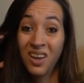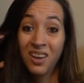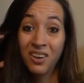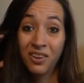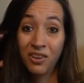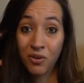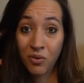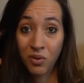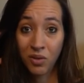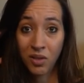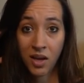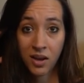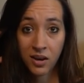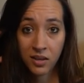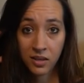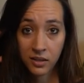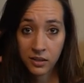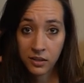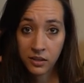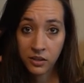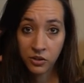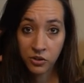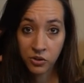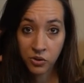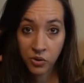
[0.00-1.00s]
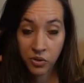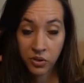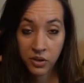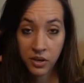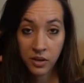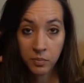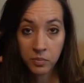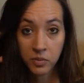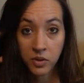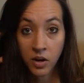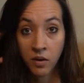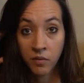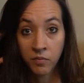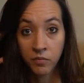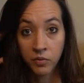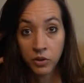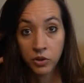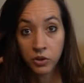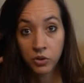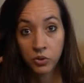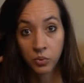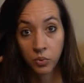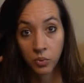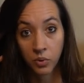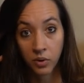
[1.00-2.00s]
you know, a lot of the central themes of the
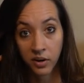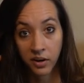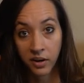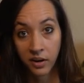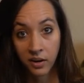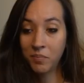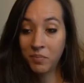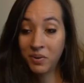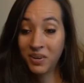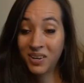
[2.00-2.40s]
story. Mm.